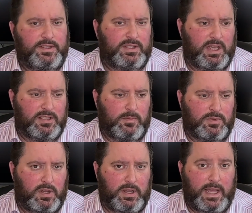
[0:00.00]
say, something
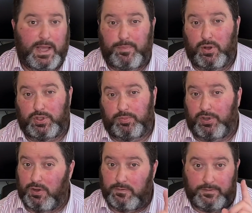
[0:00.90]
like AirPods
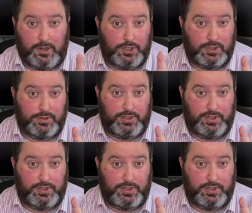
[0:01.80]
Pro version